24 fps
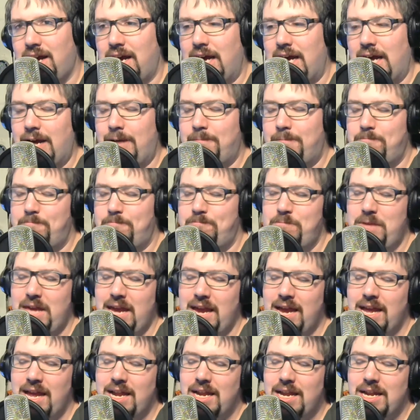Um,
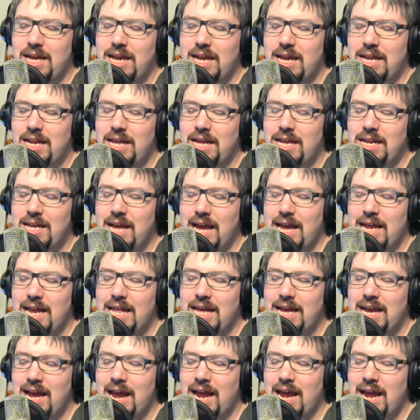and, and, and,